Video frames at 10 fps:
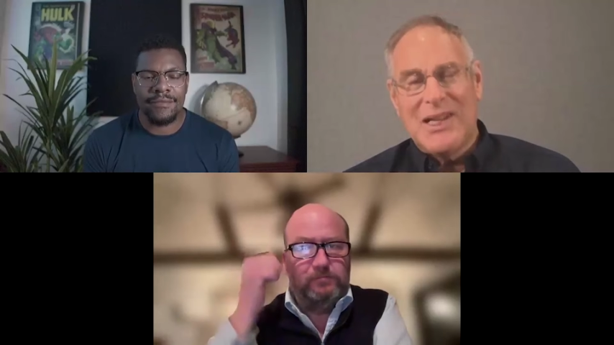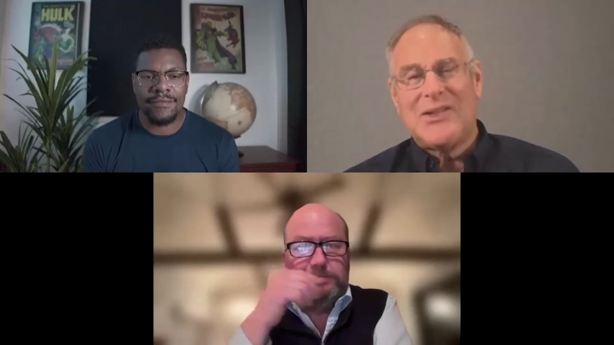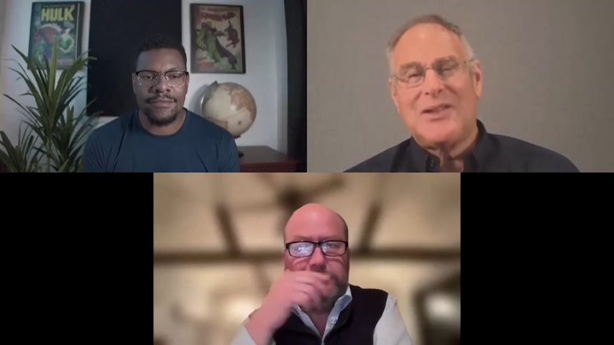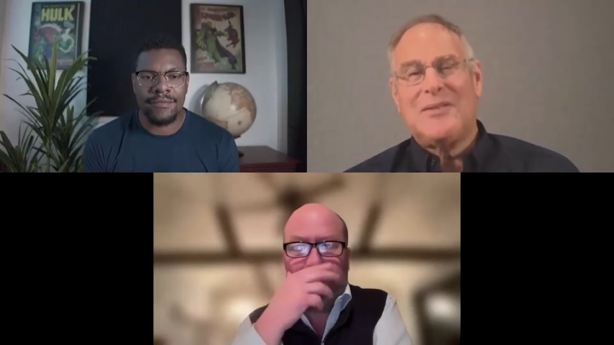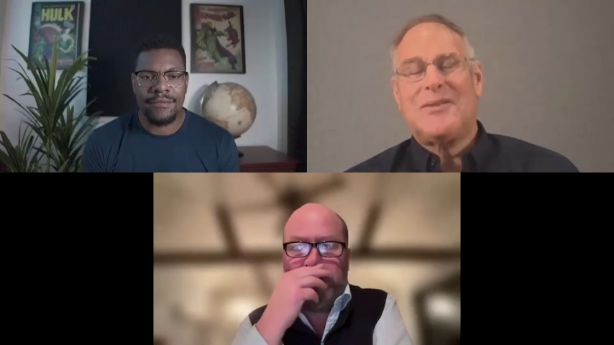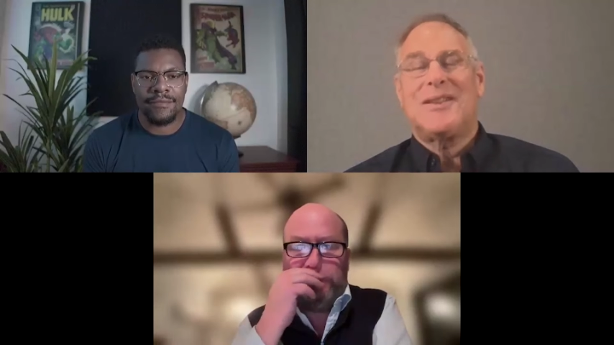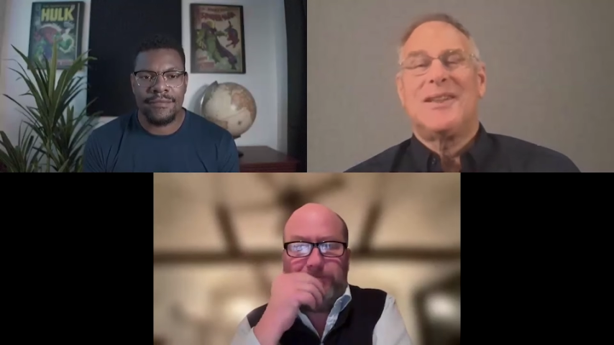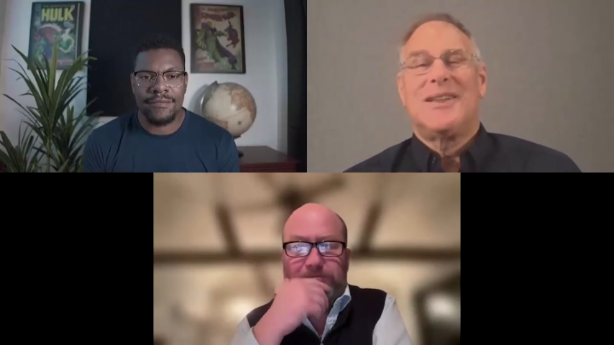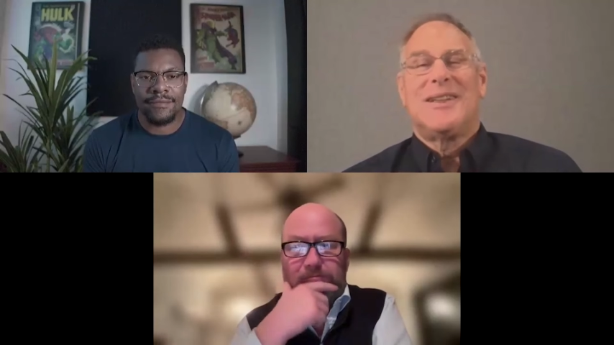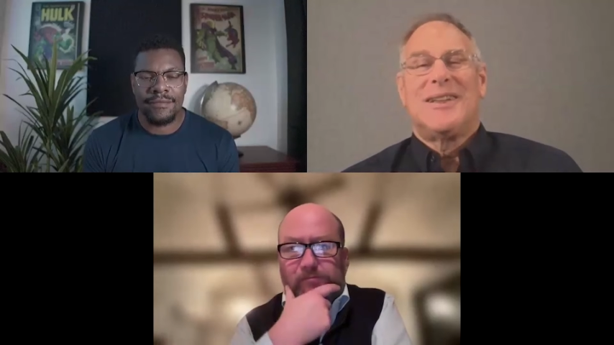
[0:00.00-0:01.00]
Speaker 1: intensive.
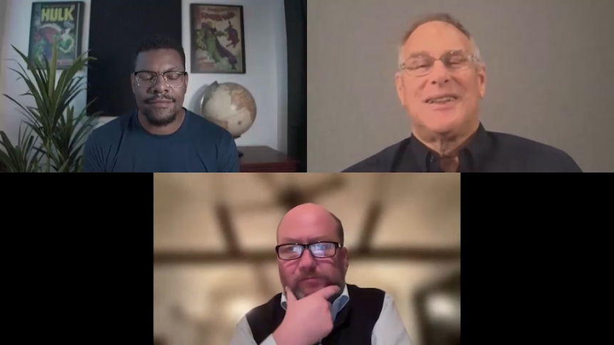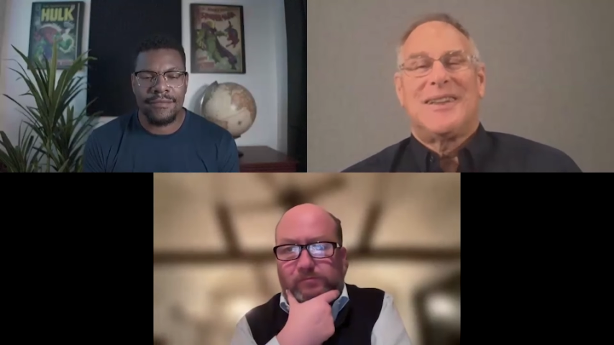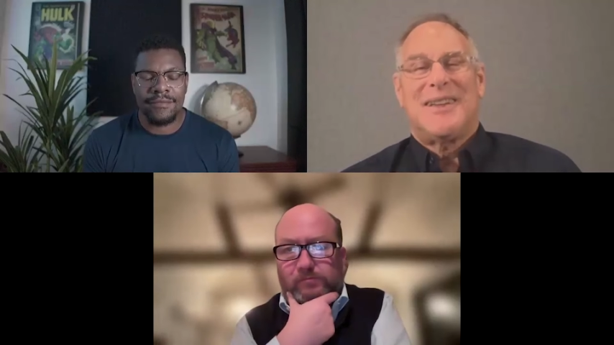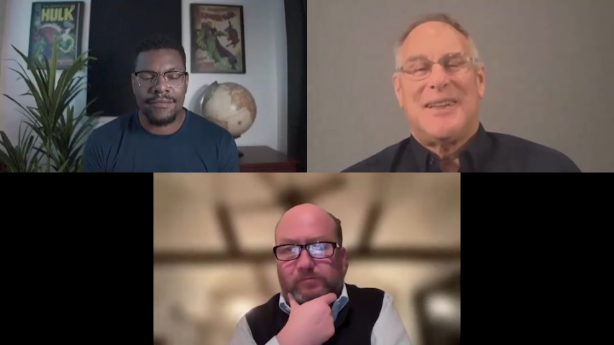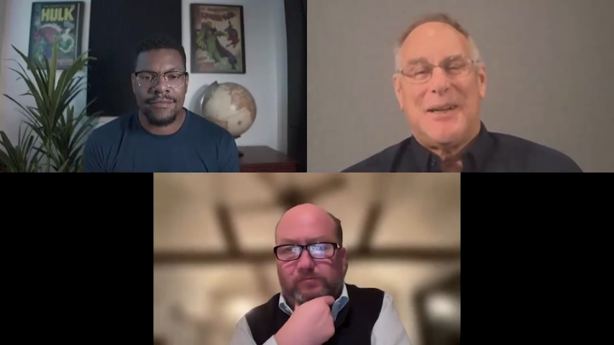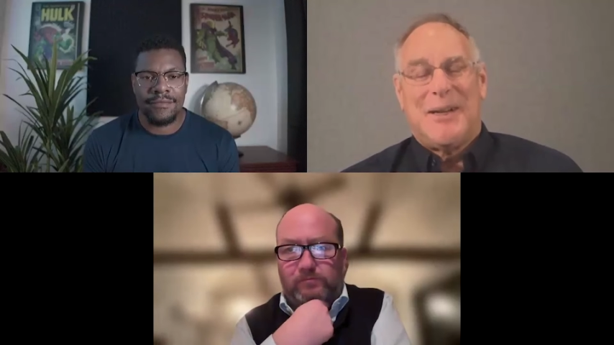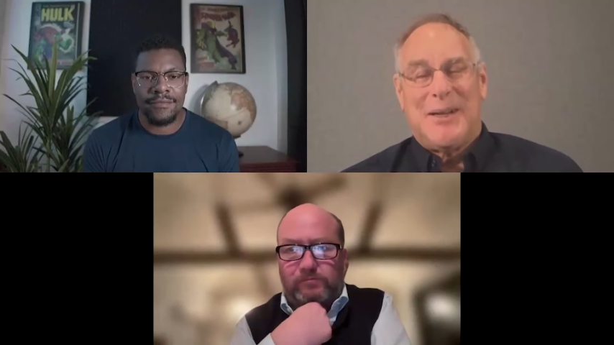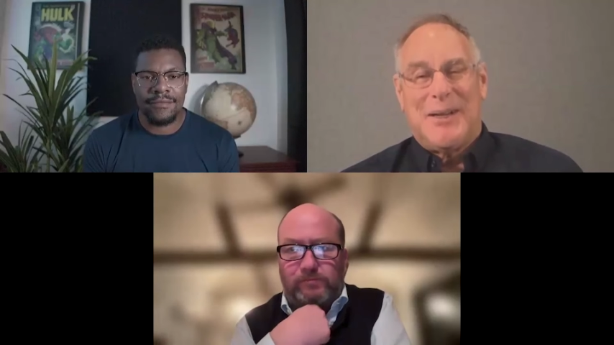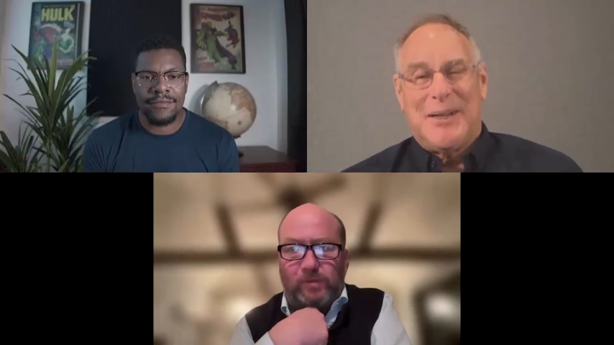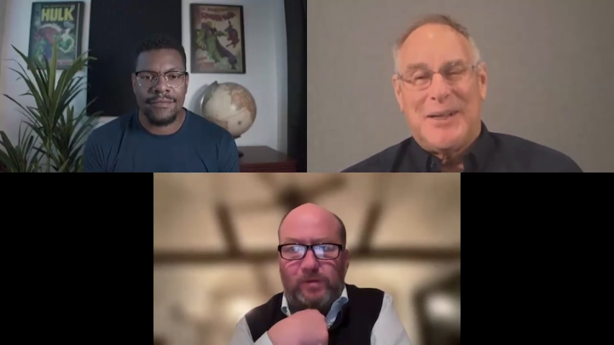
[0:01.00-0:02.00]

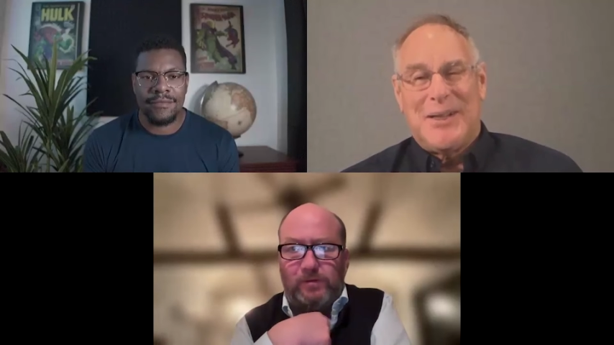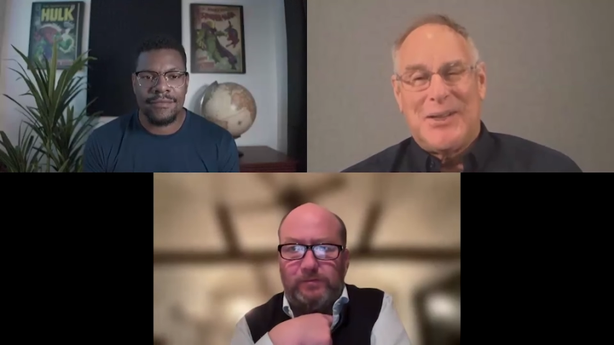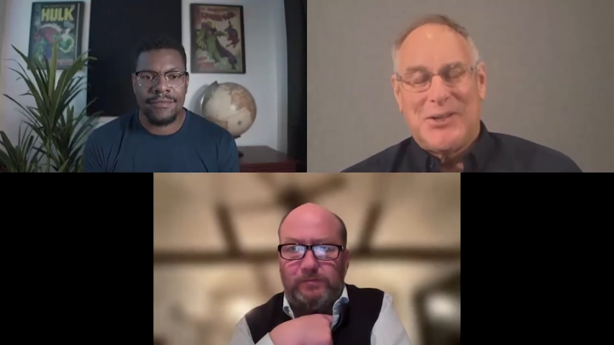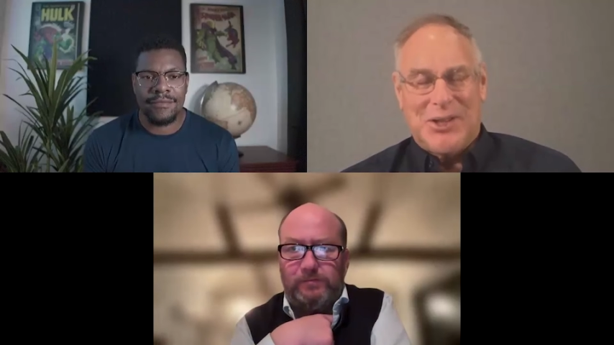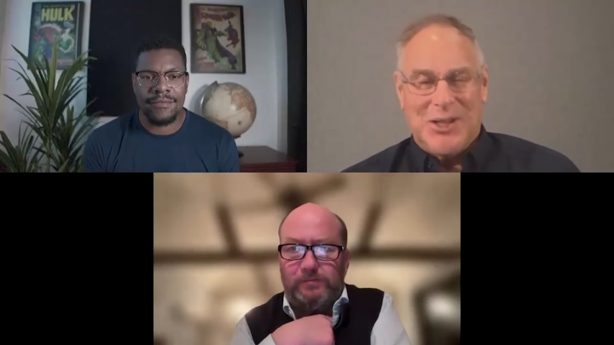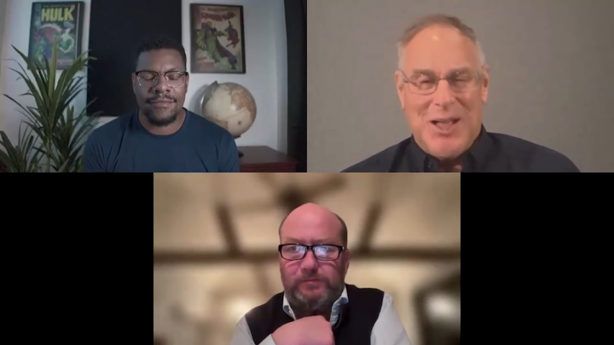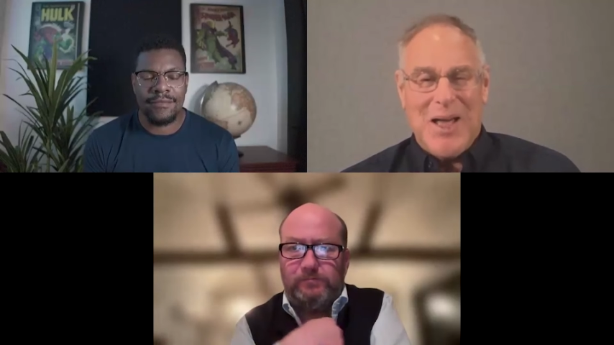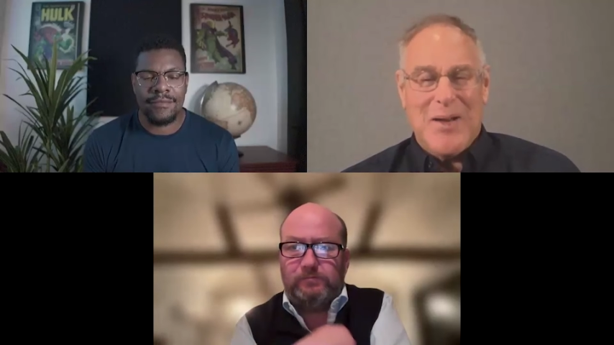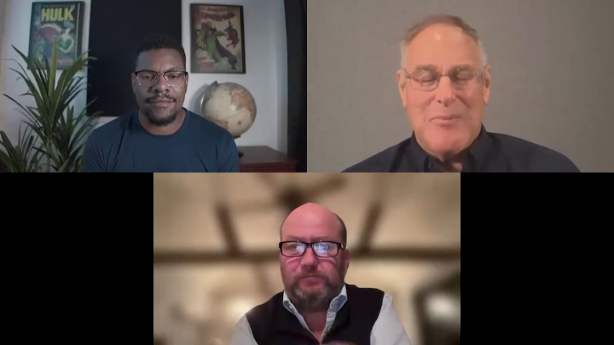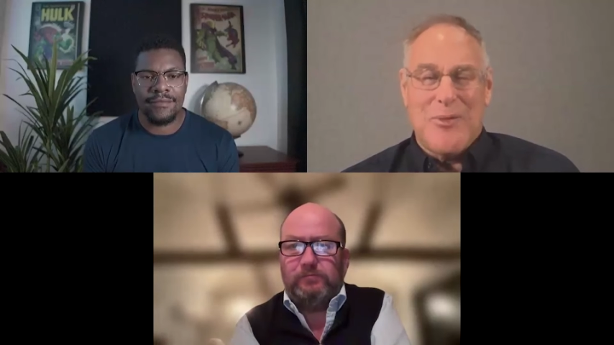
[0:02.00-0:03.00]
There's a
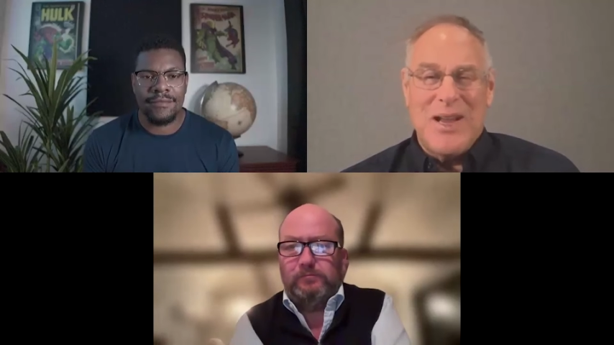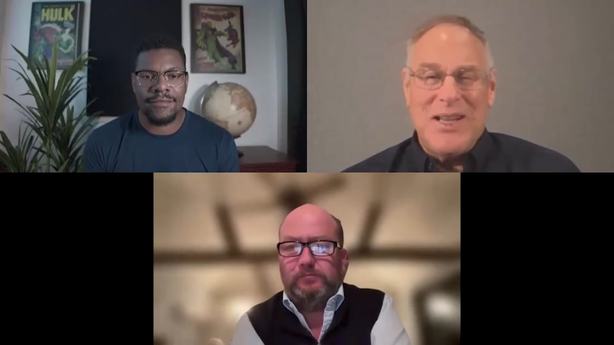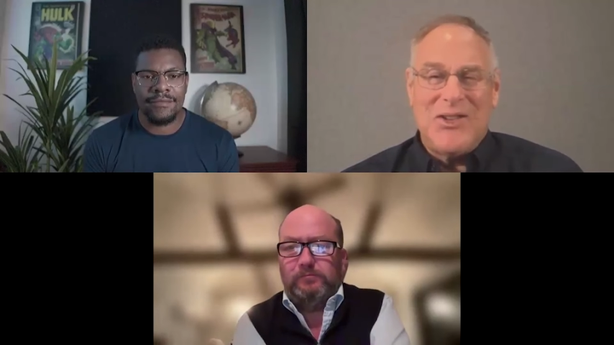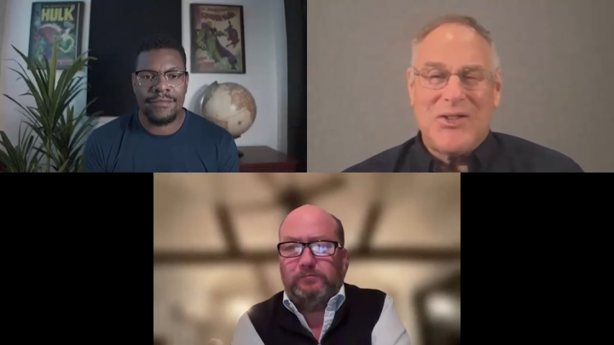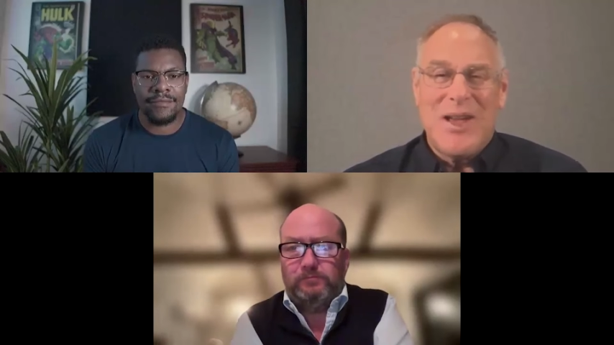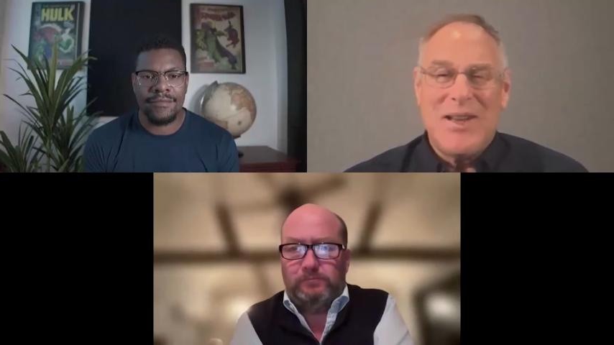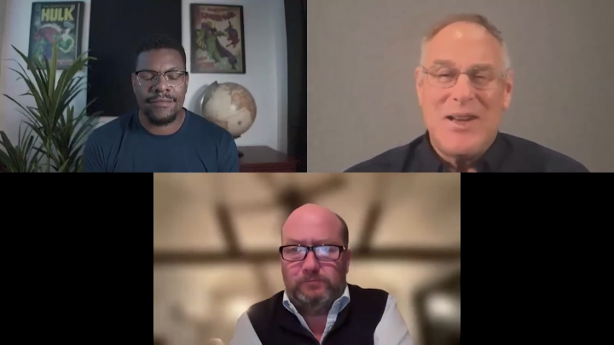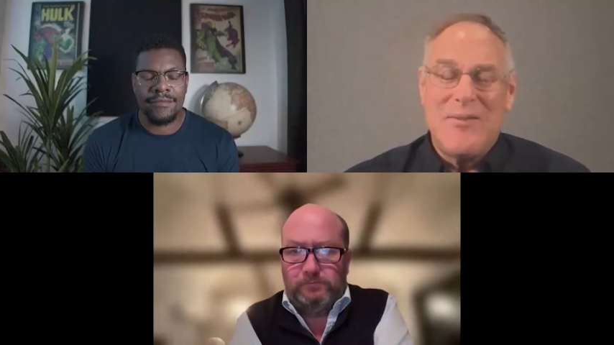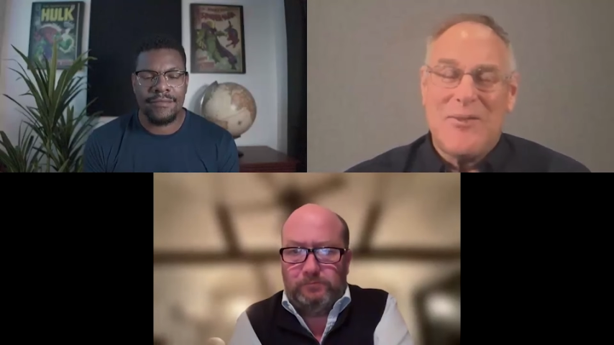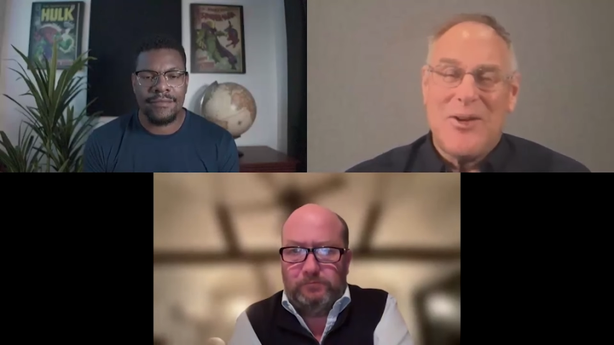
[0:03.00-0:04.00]
lot of brain strain